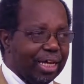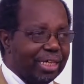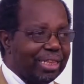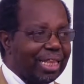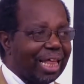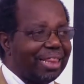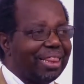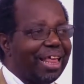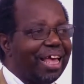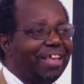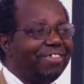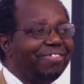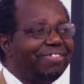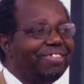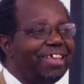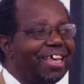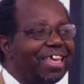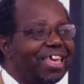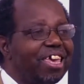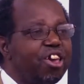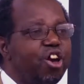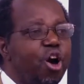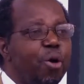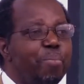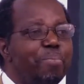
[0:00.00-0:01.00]
that the
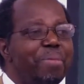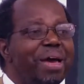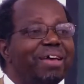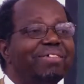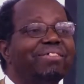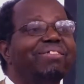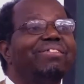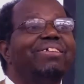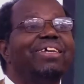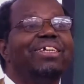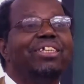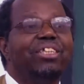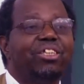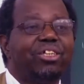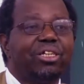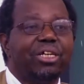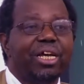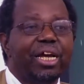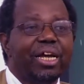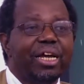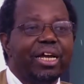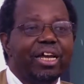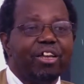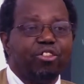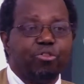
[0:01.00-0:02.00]
Ezekiel message
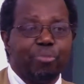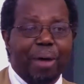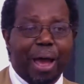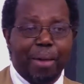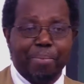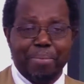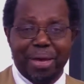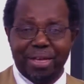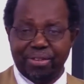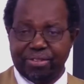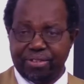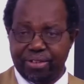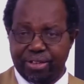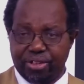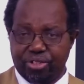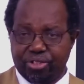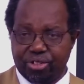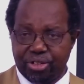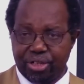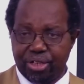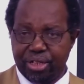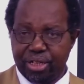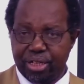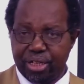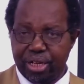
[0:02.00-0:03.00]
is my
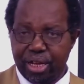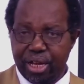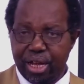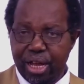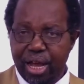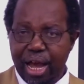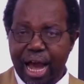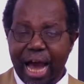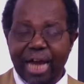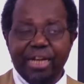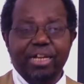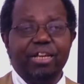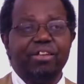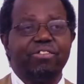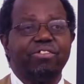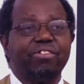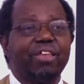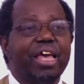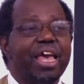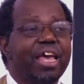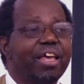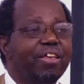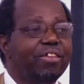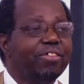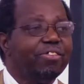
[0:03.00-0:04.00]
message. And he
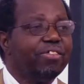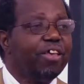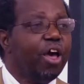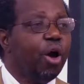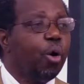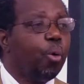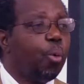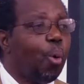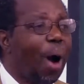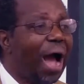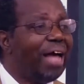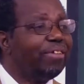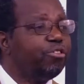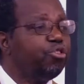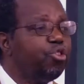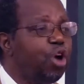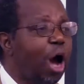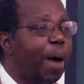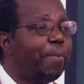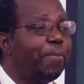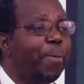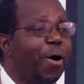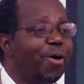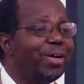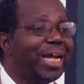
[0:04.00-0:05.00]
says, once you
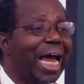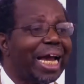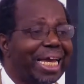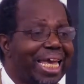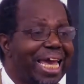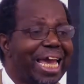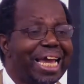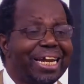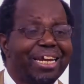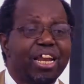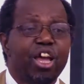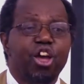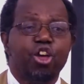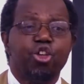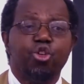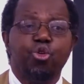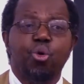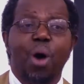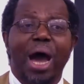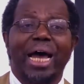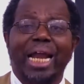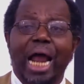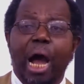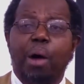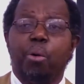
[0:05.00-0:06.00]
are born again,
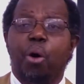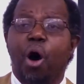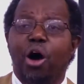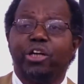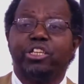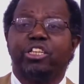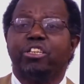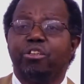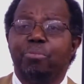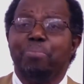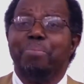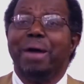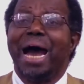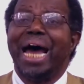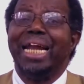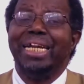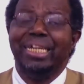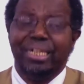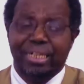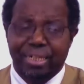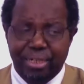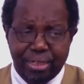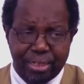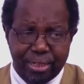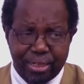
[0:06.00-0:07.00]
you are a
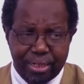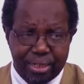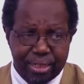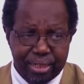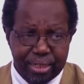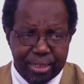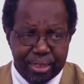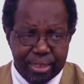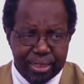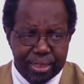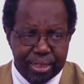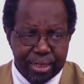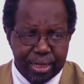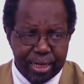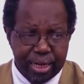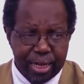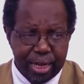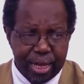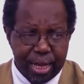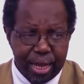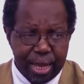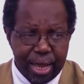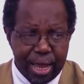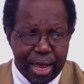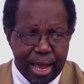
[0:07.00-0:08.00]
watchman.
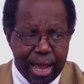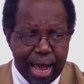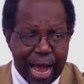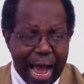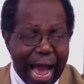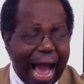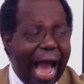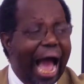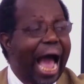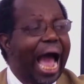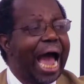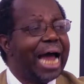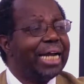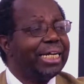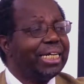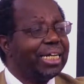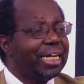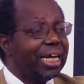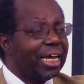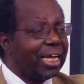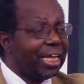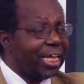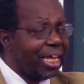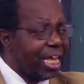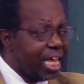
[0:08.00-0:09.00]
And
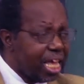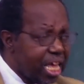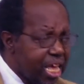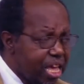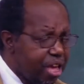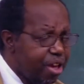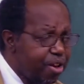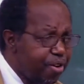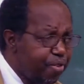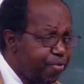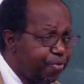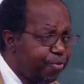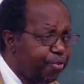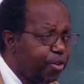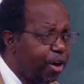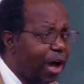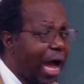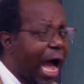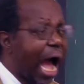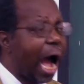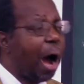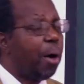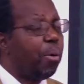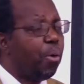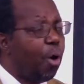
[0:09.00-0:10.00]
if
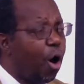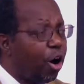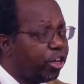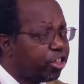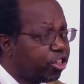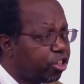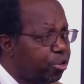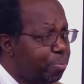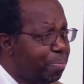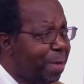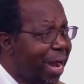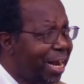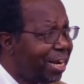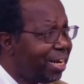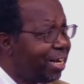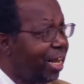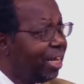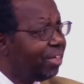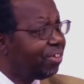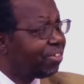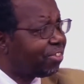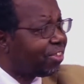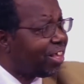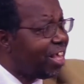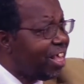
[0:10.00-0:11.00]
a
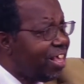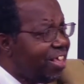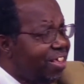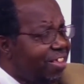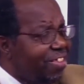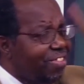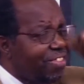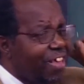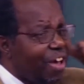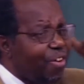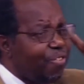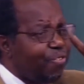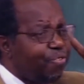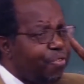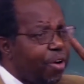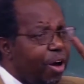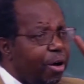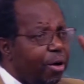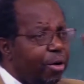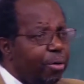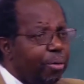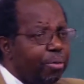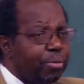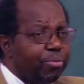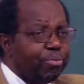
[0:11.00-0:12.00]
watchman sees
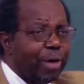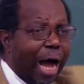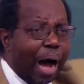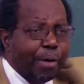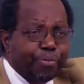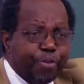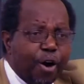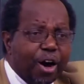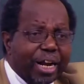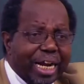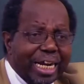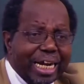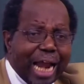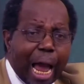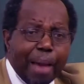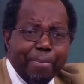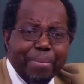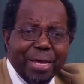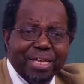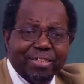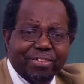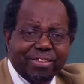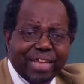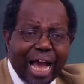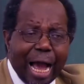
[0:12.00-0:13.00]
a foreign
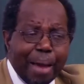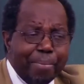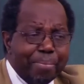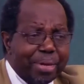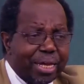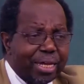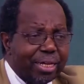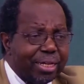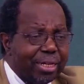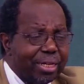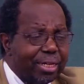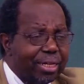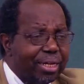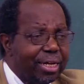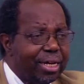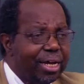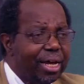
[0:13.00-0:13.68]
army is coming